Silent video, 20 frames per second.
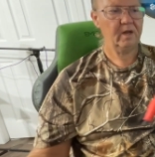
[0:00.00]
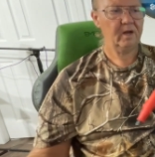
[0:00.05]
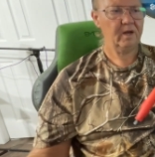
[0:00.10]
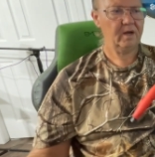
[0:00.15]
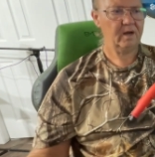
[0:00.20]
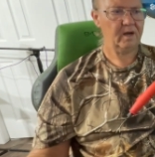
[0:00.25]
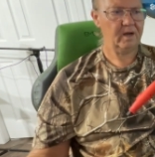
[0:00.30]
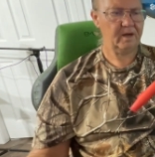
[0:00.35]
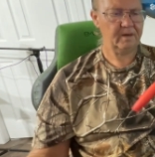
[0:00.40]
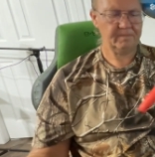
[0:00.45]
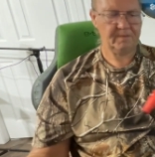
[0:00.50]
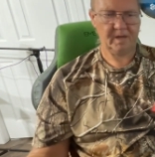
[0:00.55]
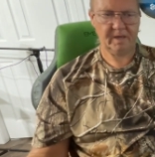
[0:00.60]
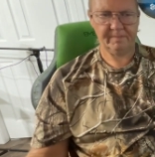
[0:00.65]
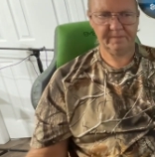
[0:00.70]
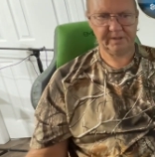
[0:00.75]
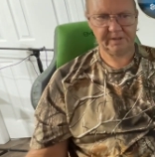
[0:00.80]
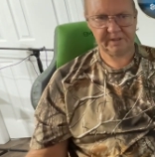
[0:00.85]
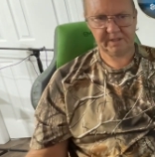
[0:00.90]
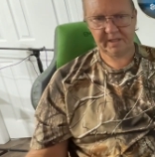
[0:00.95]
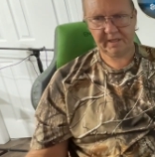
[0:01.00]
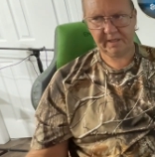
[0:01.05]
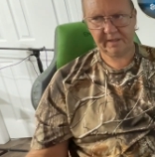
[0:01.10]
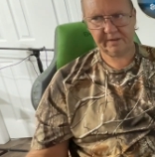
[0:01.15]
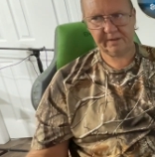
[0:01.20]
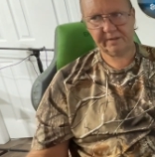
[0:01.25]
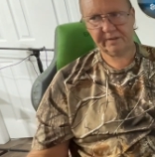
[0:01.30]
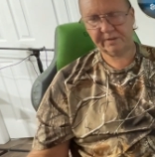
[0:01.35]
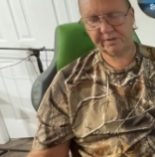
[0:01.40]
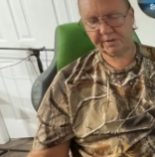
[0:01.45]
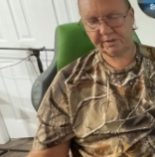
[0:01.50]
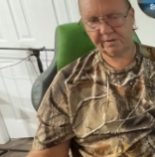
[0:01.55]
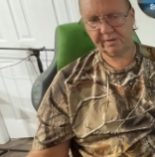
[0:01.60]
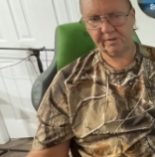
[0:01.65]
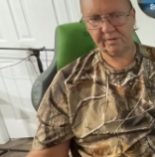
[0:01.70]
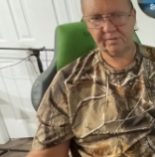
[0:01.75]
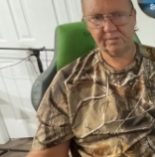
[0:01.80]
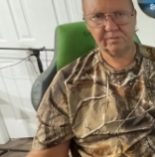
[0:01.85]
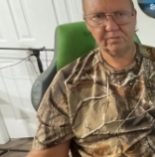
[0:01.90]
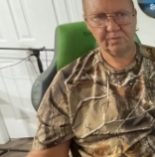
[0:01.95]
I'm in Canada,
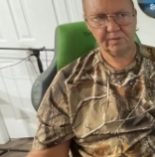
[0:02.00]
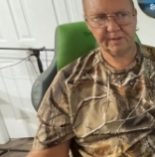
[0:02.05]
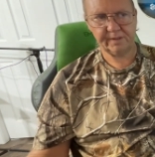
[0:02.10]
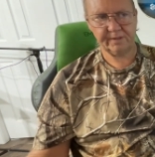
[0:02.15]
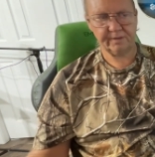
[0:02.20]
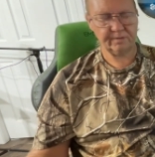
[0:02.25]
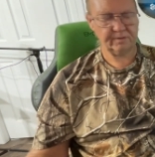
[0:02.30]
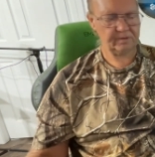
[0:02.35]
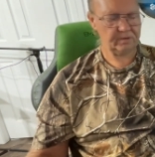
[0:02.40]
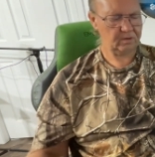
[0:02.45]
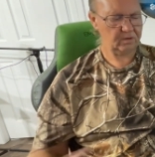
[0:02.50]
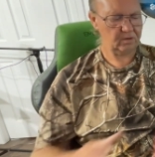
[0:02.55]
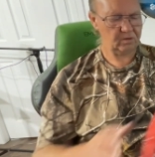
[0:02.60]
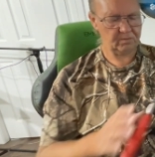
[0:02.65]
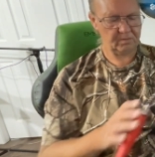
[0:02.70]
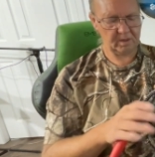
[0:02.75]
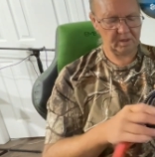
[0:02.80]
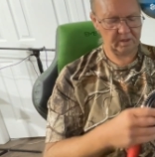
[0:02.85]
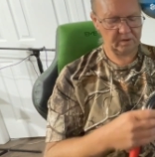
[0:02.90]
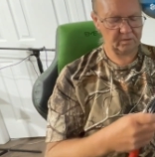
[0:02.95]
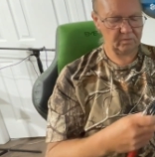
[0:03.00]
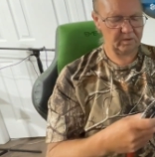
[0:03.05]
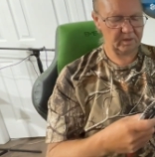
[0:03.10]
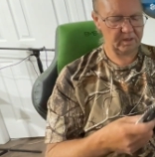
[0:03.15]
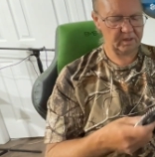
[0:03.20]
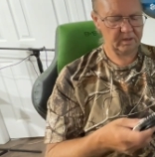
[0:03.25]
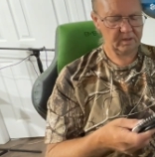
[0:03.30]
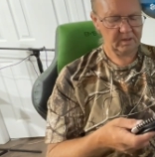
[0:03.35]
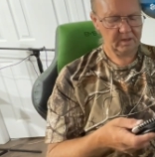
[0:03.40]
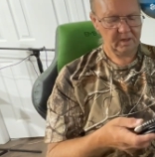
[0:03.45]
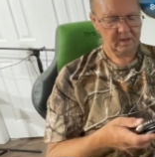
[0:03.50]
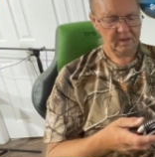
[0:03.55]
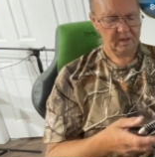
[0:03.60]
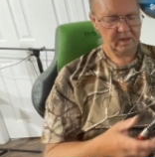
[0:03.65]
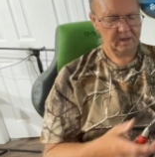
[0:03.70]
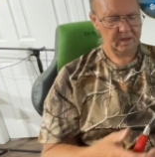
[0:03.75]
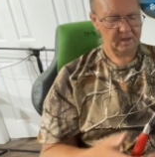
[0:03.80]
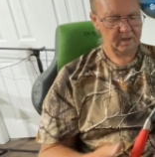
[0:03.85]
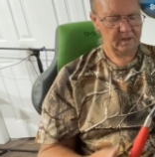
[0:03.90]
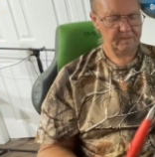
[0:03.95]
so we do home hardware.
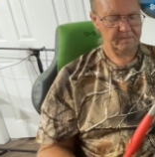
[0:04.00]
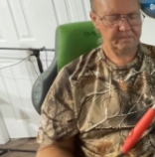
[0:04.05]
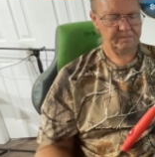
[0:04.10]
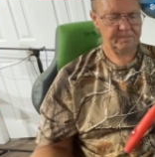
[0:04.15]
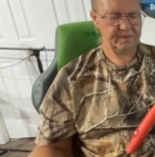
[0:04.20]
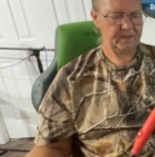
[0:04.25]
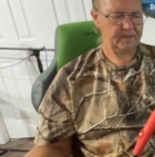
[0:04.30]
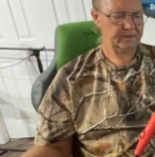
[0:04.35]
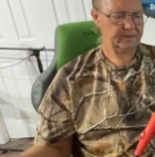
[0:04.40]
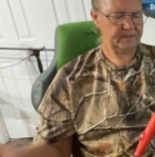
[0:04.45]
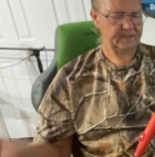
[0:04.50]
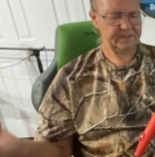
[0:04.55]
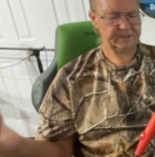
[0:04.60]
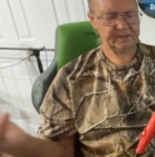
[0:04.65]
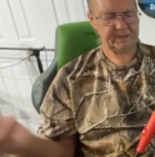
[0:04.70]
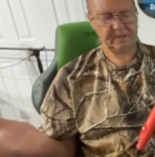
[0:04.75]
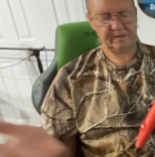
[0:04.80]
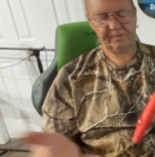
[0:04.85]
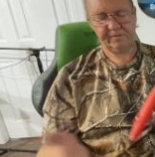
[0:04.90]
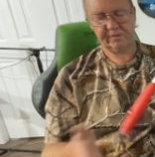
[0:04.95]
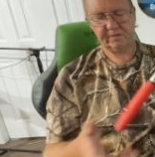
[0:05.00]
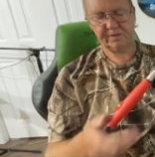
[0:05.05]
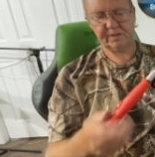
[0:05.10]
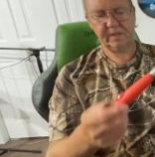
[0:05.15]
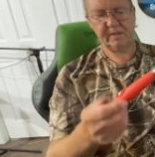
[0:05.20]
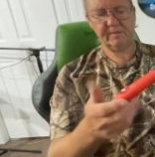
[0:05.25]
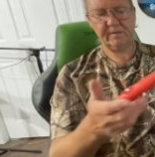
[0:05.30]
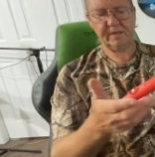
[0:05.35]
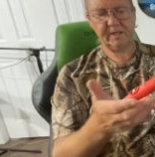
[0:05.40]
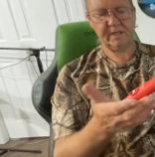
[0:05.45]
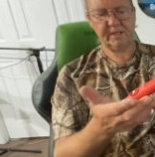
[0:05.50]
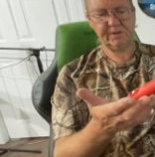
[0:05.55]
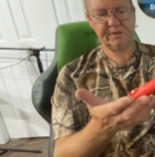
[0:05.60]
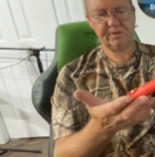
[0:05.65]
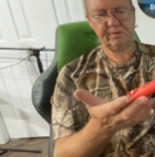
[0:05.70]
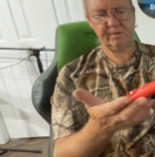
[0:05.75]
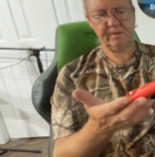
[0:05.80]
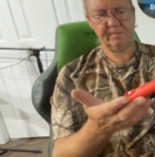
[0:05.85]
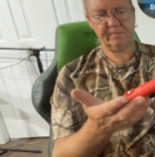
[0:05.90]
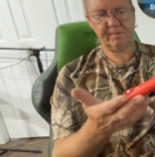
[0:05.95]
But like I said, if there's anybody else
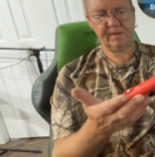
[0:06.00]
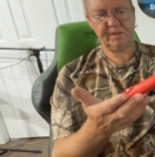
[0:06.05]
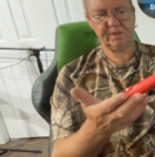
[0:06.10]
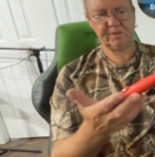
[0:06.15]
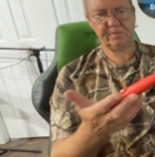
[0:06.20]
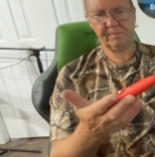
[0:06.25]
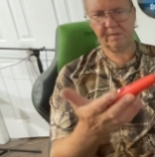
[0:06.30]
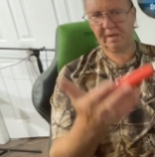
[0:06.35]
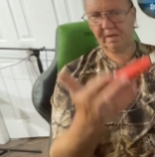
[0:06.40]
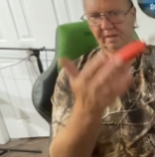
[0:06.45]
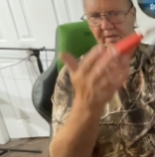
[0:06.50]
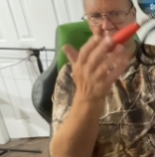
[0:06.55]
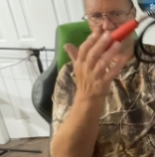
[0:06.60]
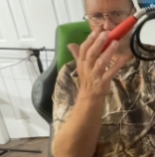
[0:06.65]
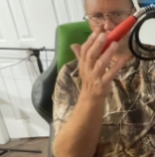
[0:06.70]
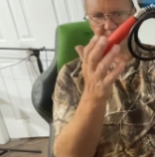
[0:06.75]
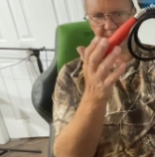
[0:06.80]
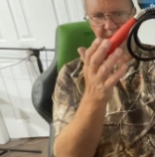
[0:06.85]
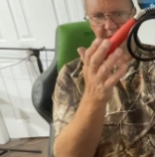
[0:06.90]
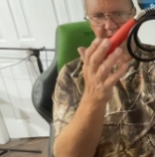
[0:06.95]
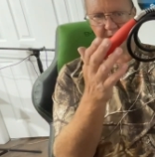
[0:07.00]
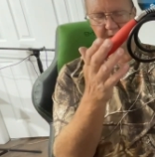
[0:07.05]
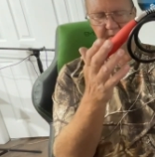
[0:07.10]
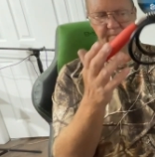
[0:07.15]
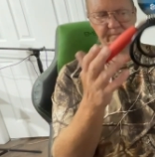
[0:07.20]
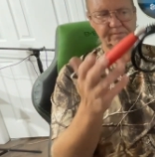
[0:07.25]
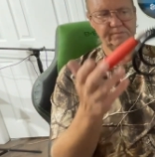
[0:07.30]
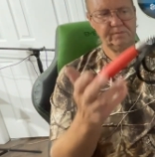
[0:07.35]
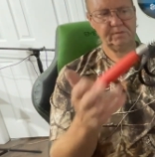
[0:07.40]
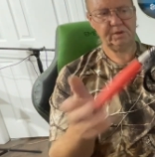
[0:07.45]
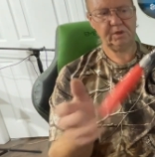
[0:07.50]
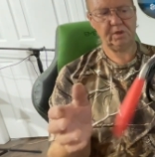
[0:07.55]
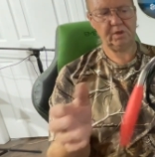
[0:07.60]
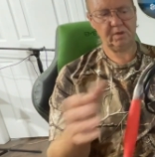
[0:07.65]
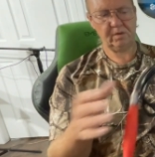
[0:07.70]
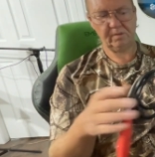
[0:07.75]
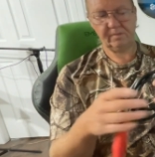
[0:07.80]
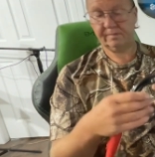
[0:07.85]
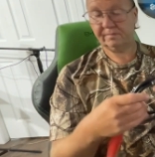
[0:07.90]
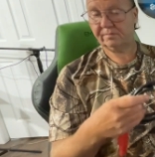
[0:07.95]
doing Benchmark, then, you
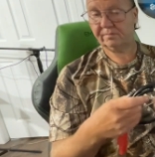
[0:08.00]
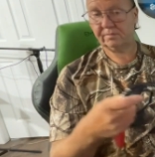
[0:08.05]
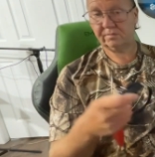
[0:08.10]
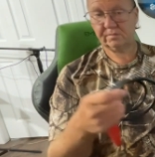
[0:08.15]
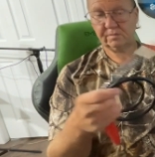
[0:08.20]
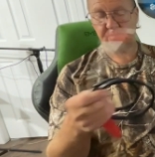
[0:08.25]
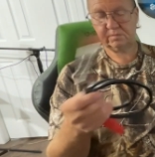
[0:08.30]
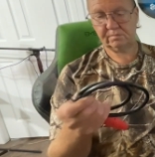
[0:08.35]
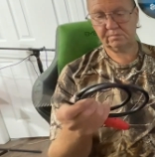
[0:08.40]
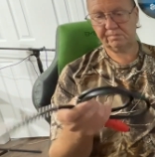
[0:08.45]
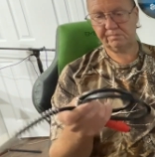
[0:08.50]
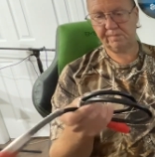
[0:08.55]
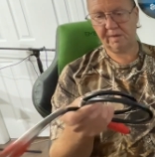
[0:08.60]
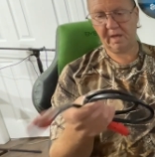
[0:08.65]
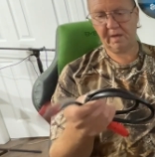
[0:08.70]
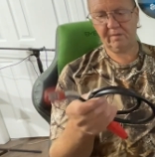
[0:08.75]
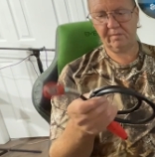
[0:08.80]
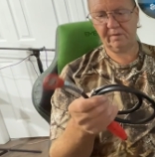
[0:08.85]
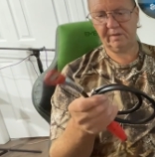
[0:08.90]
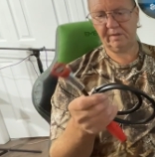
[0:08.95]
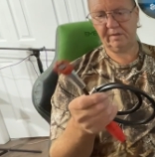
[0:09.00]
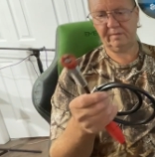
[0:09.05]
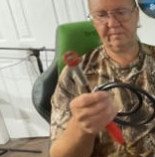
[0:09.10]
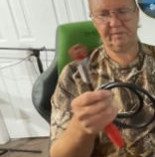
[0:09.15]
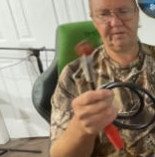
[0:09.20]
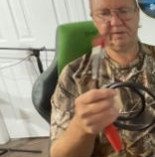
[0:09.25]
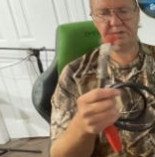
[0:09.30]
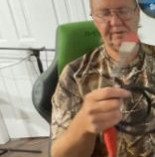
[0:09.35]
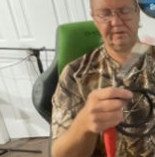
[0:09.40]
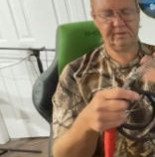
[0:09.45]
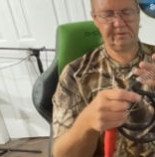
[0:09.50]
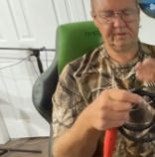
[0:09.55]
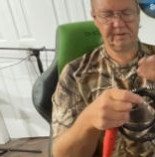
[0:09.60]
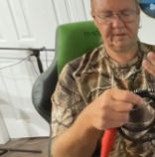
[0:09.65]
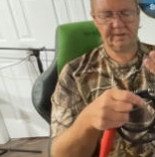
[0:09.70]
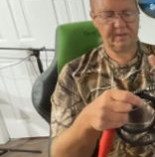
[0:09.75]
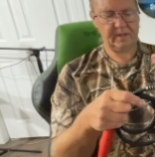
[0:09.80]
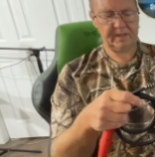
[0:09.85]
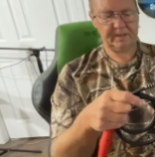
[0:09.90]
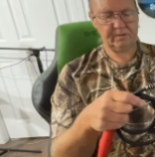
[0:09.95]
know, buy one of
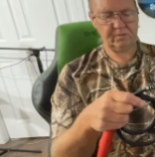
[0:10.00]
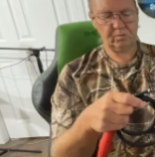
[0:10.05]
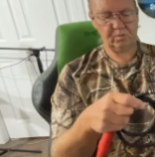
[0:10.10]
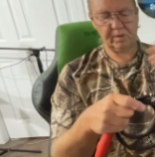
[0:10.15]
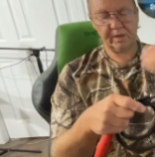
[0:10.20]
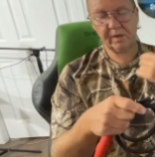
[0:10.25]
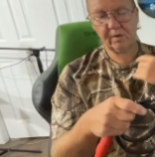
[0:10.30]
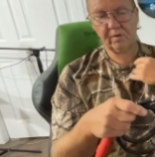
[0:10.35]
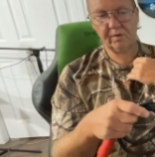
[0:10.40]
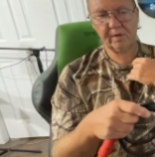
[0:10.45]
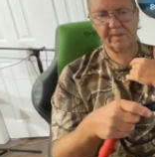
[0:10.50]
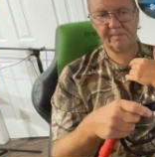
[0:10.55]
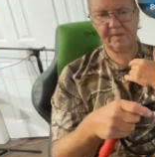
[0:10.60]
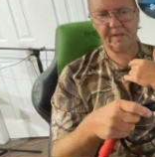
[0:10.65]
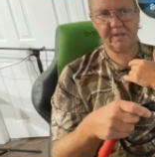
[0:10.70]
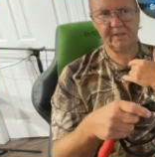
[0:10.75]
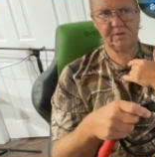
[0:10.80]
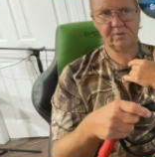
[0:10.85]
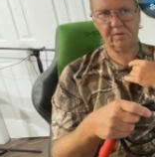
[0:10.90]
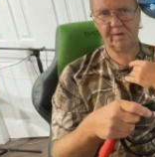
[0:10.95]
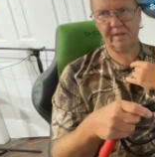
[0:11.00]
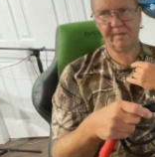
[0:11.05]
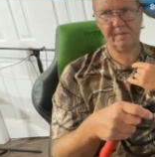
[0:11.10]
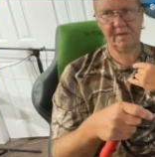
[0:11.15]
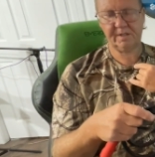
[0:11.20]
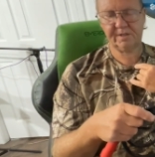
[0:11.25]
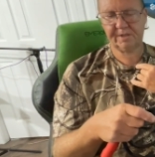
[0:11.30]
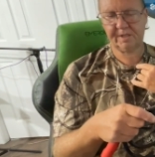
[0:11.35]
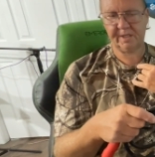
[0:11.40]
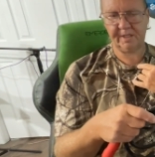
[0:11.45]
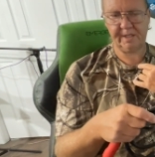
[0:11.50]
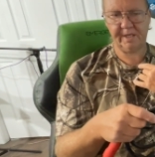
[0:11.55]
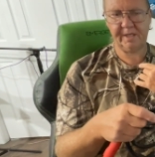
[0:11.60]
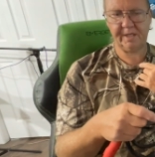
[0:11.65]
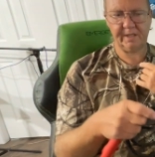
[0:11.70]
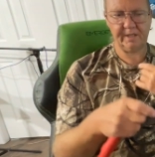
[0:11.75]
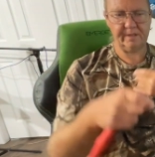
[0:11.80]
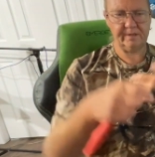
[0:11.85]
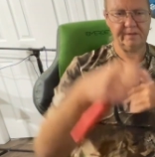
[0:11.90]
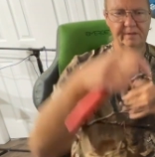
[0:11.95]
them. Like, we only paid 20 bucks
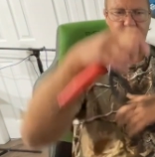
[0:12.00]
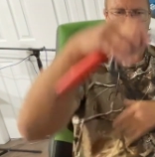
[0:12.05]
Canadian